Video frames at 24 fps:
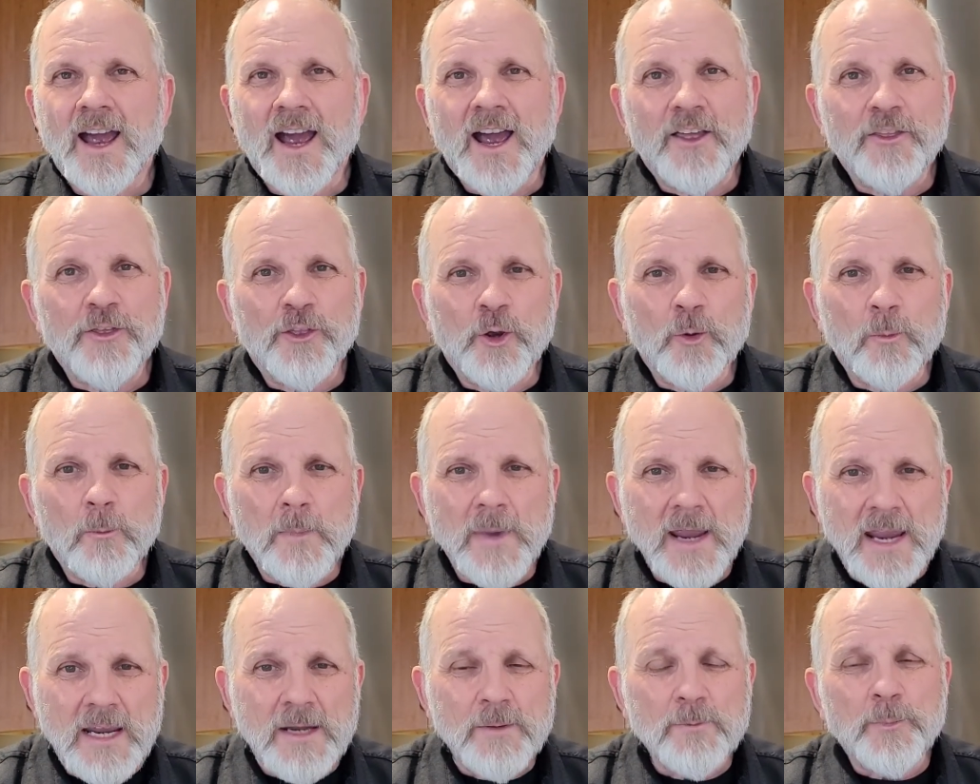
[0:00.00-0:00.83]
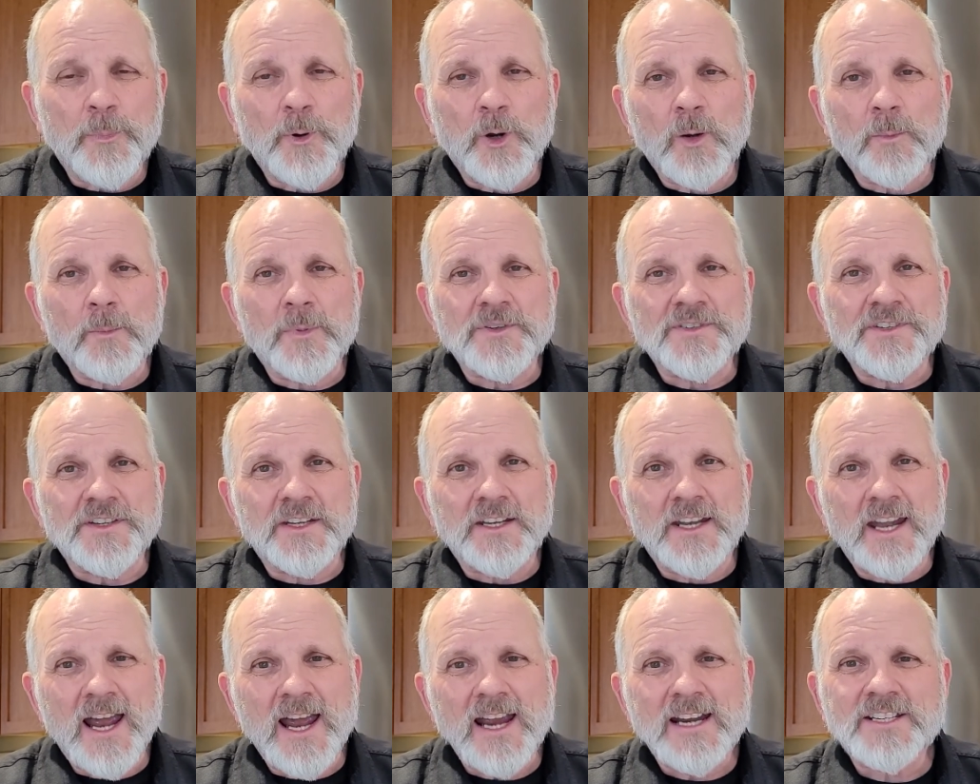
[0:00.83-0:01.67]
and their main purpose
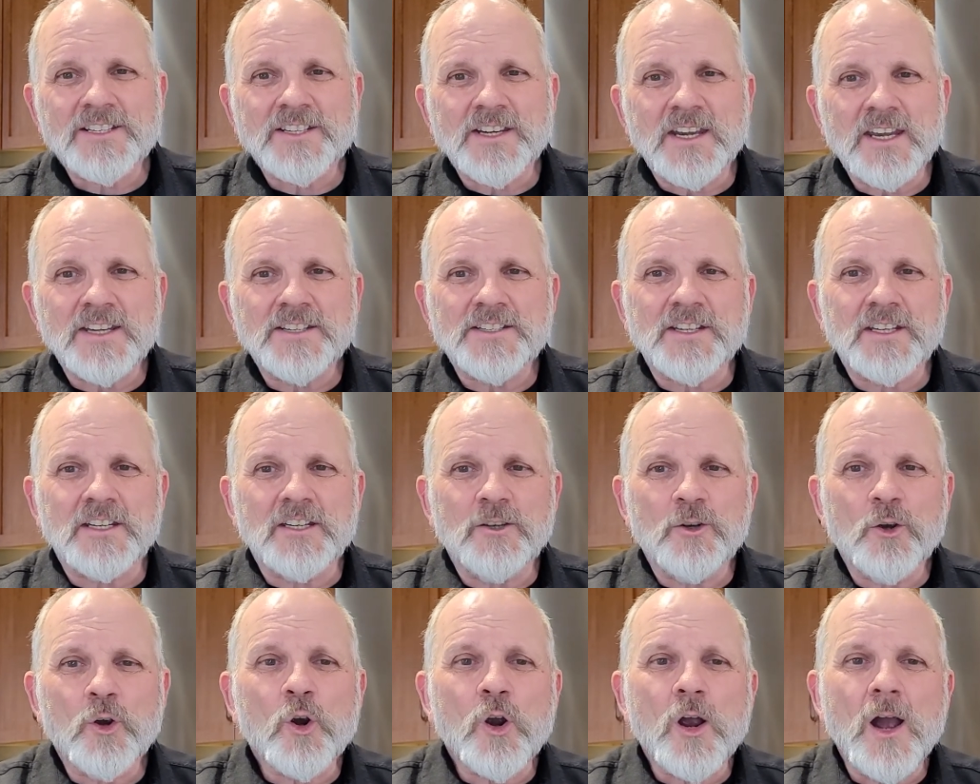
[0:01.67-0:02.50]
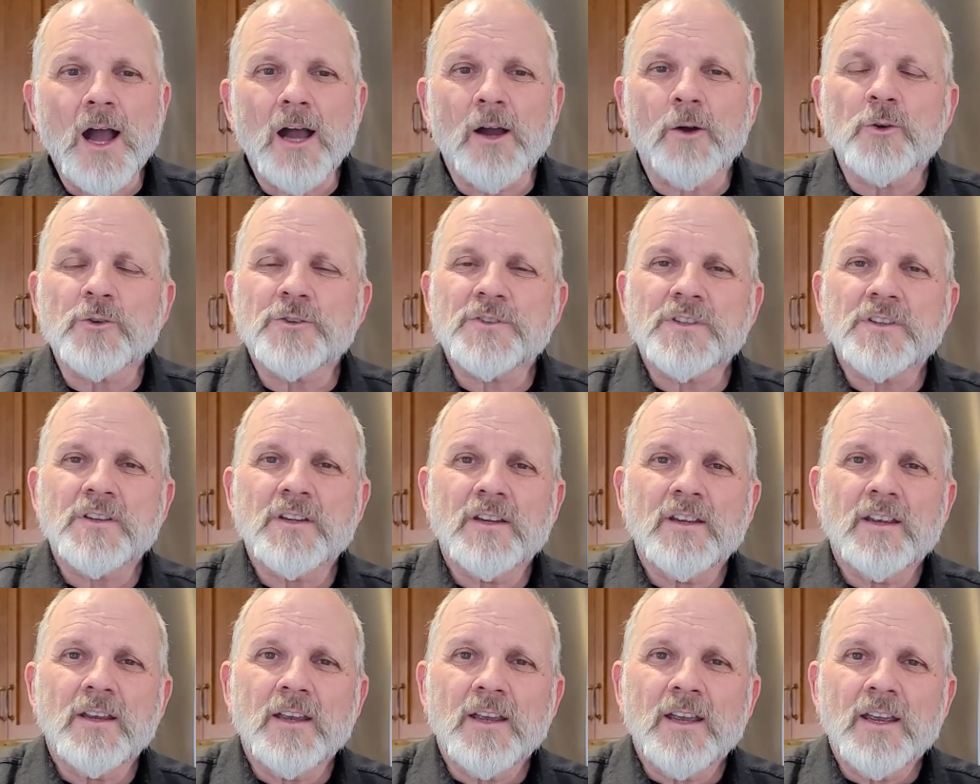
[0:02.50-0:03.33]
in accessing your house
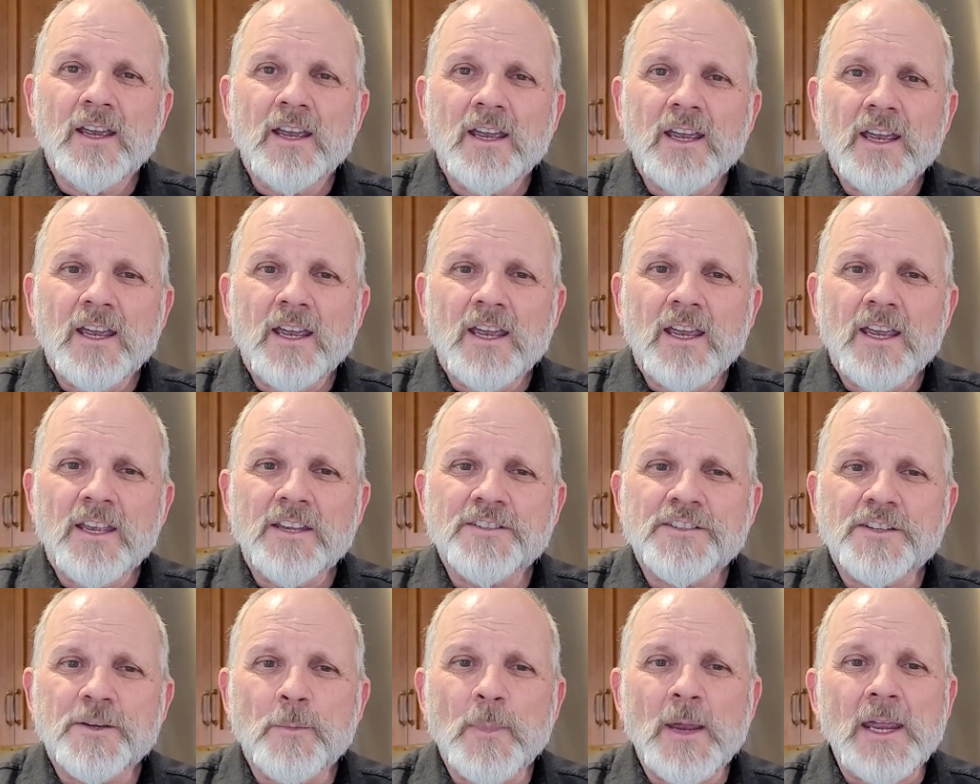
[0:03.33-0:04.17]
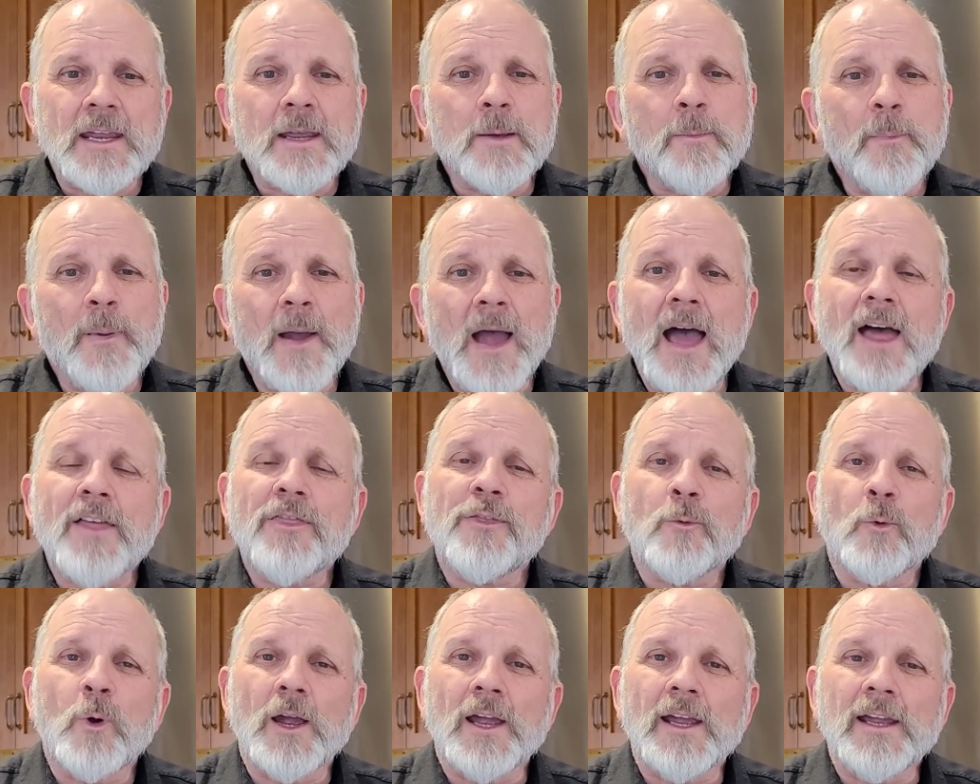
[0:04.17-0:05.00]
is to make a
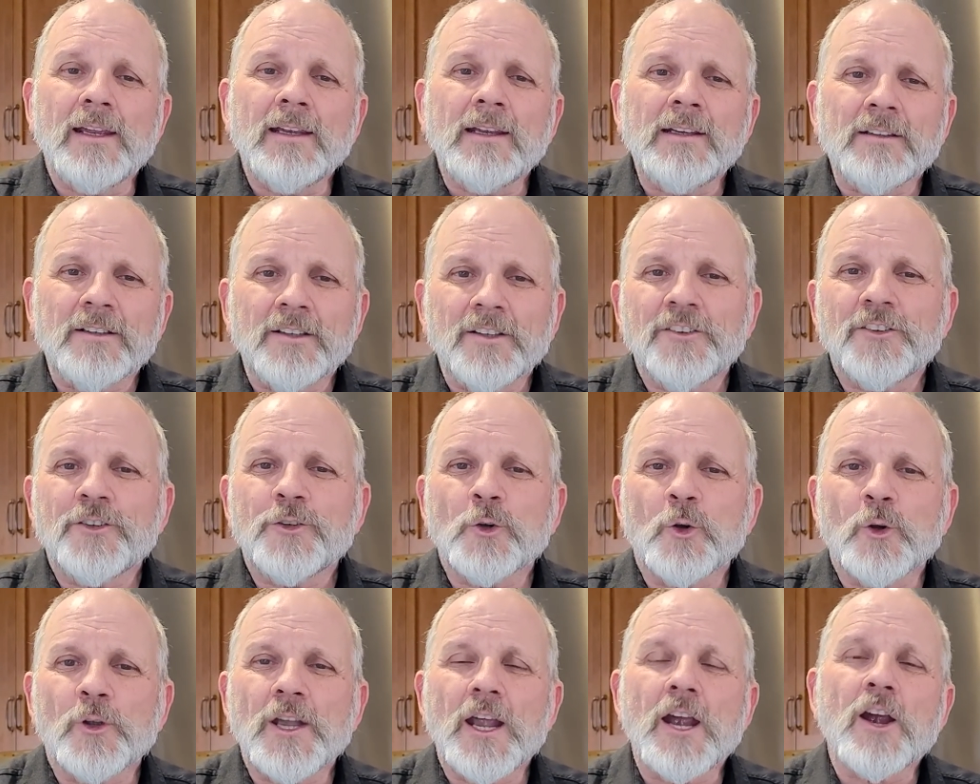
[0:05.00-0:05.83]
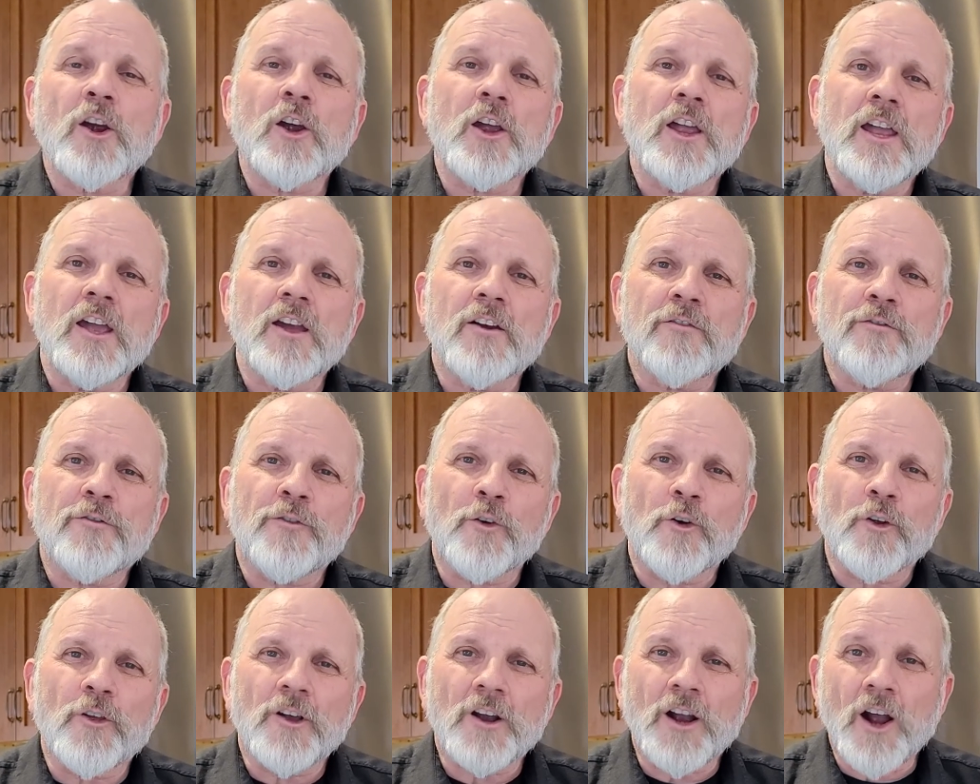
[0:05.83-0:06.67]
pathway to an area
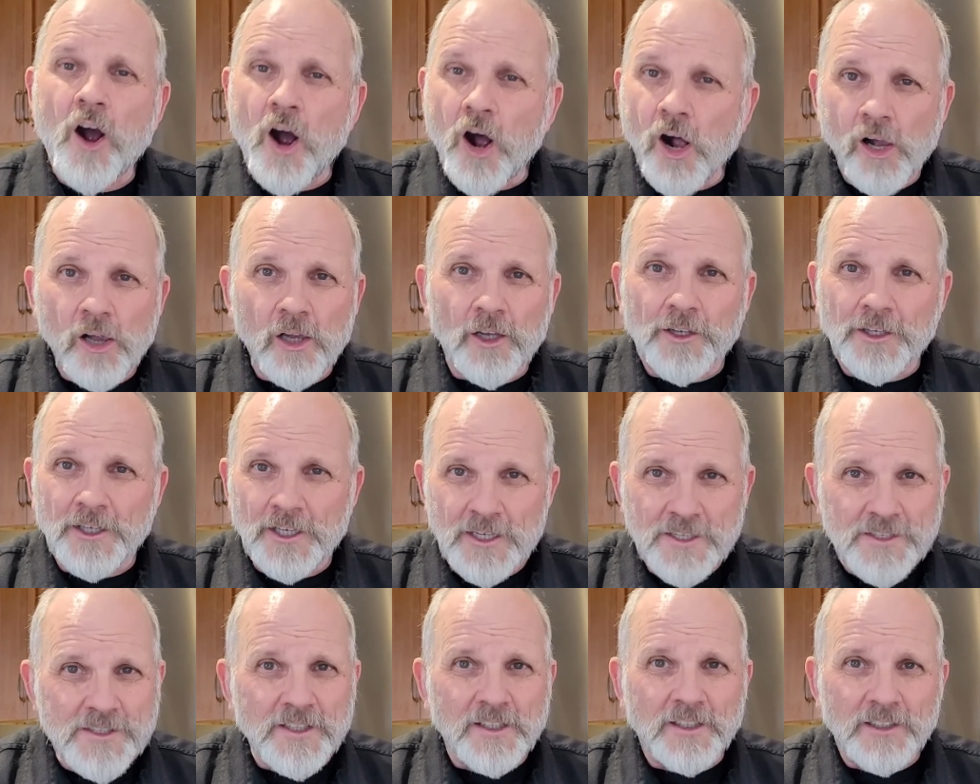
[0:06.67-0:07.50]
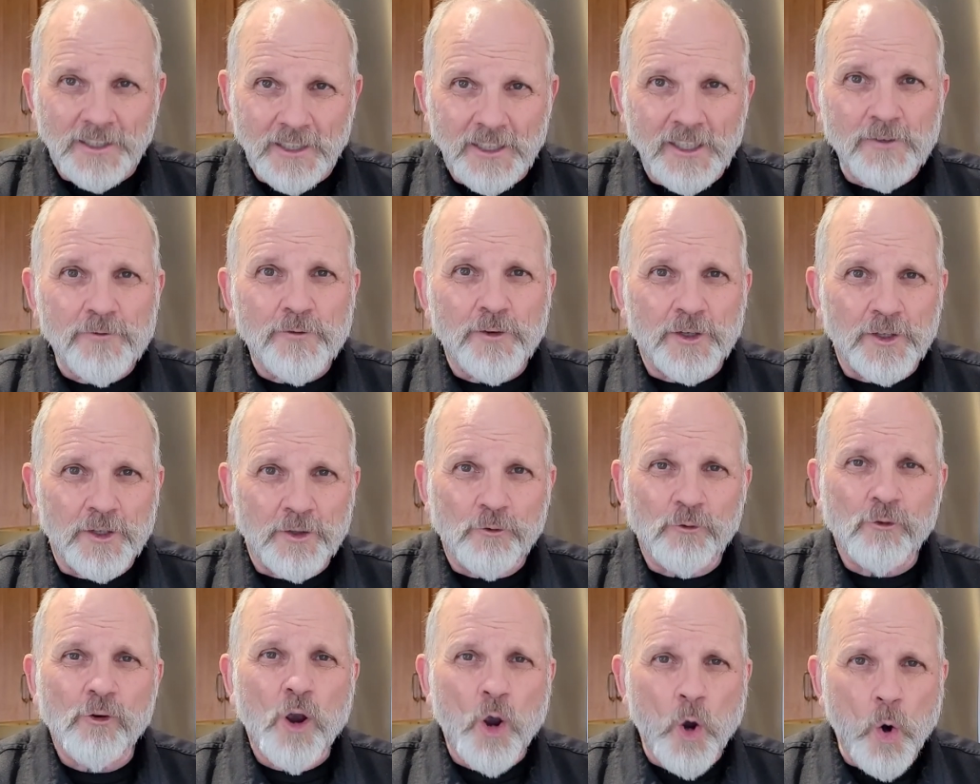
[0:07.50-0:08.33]
for the colony to live
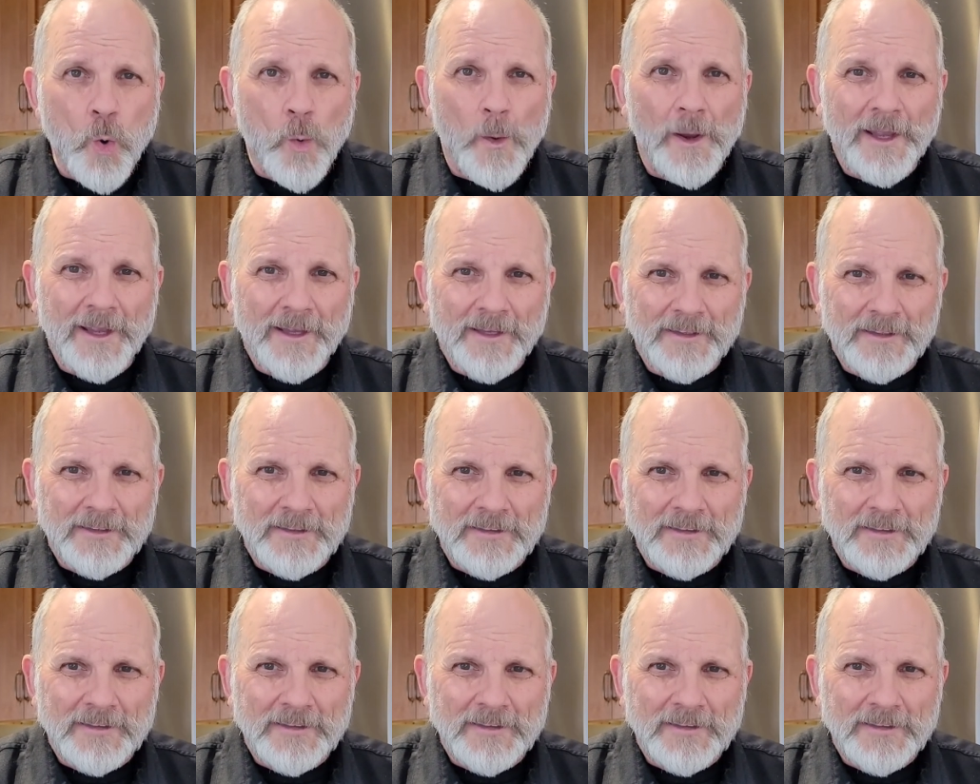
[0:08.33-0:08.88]
and grow in.